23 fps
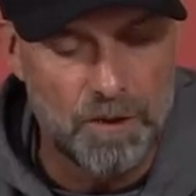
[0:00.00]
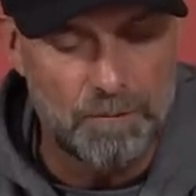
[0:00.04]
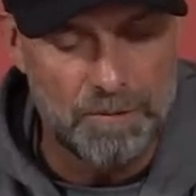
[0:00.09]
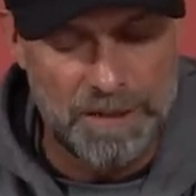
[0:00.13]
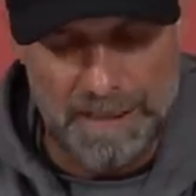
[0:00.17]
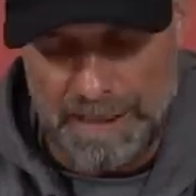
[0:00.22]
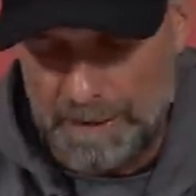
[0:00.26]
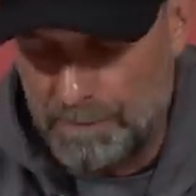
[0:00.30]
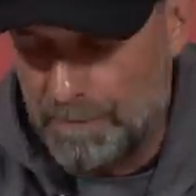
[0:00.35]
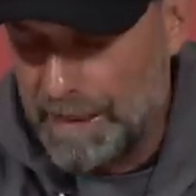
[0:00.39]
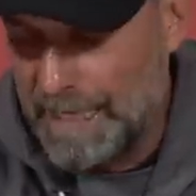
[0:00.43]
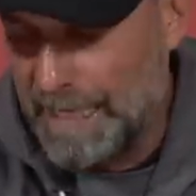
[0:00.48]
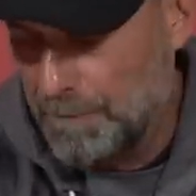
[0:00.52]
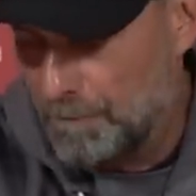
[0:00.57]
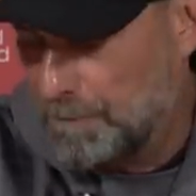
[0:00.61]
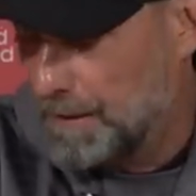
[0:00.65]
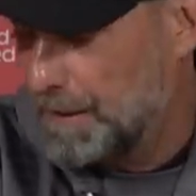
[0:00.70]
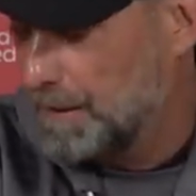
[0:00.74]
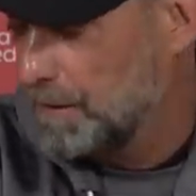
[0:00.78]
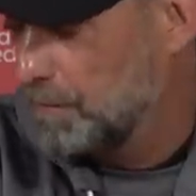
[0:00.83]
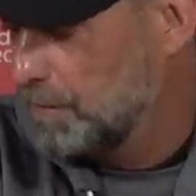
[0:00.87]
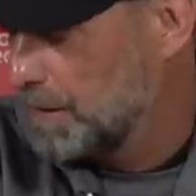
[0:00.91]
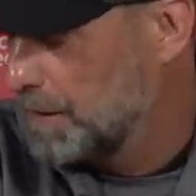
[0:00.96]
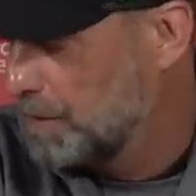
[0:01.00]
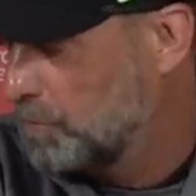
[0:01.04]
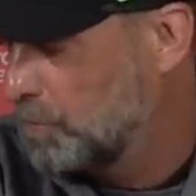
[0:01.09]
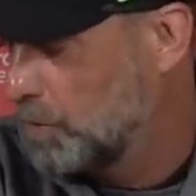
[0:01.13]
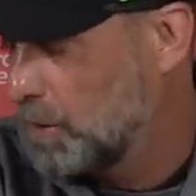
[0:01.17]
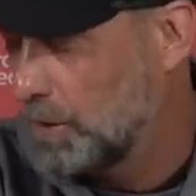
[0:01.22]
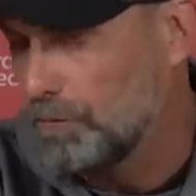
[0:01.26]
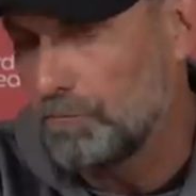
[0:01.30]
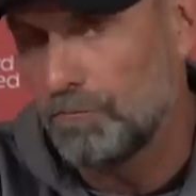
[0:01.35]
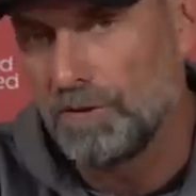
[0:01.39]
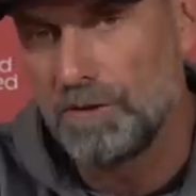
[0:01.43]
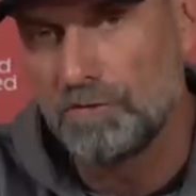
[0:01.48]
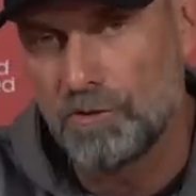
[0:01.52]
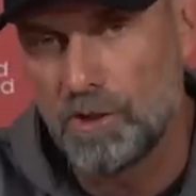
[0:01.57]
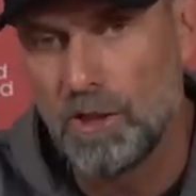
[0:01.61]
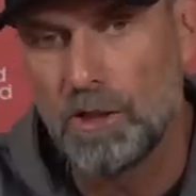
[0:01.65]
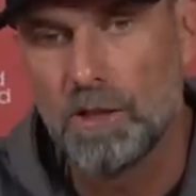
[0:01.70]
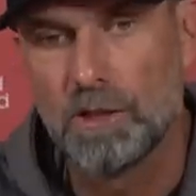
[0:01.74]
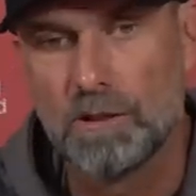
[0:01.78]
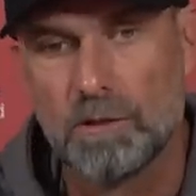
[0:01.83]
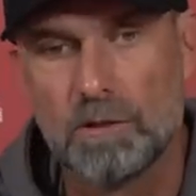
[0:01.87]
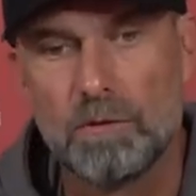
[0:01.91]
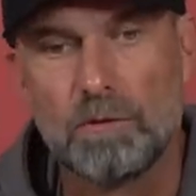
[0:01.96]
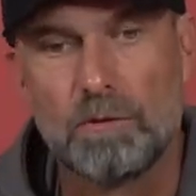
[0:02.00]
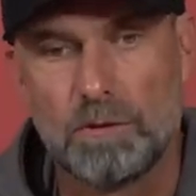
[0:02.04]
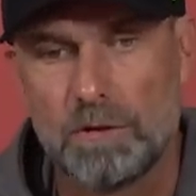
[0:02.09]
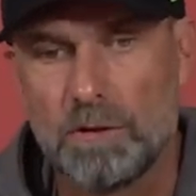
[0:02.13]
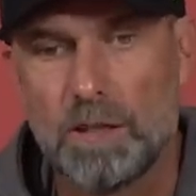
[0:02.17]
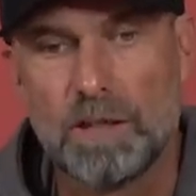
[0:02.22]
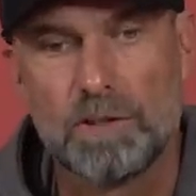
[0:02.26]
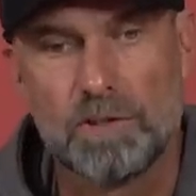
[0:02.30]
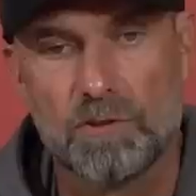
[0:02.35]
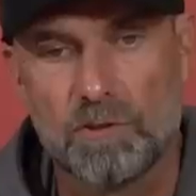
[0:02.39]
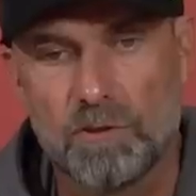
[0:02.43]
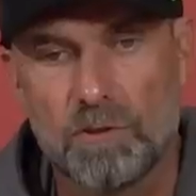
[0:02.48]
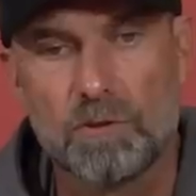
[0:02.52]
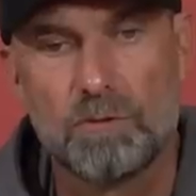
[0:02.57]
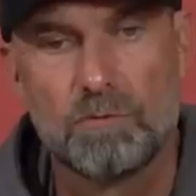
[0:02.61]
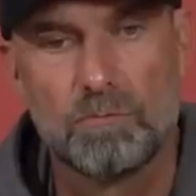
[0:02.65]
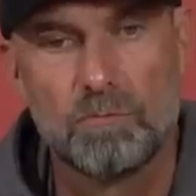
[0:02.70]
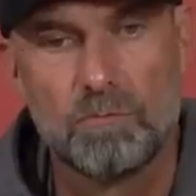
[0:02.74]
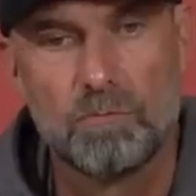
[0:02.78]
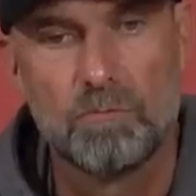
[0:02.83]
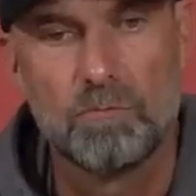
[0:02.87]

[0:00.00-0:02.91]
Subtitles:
But I'm happy with what we've got. That's true.